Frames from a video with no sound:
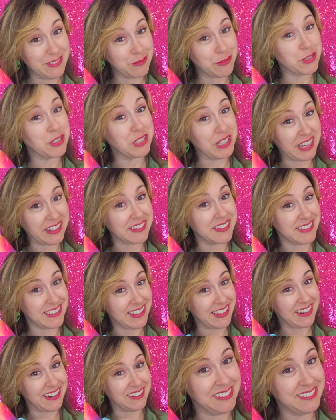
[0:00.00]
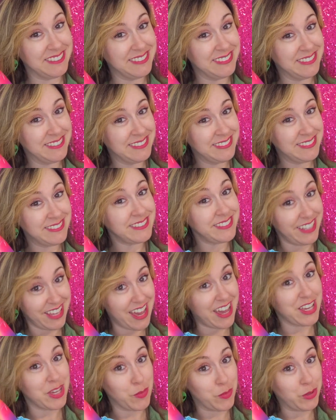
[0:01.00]
Would you like to see her? Yeah,
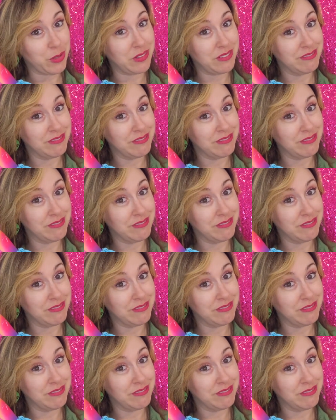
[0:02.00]
you would.